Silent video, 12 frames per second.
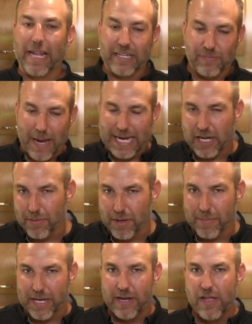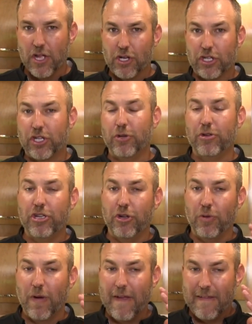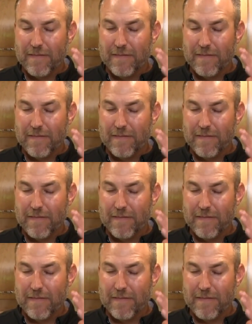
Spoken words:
That is my commitment to you,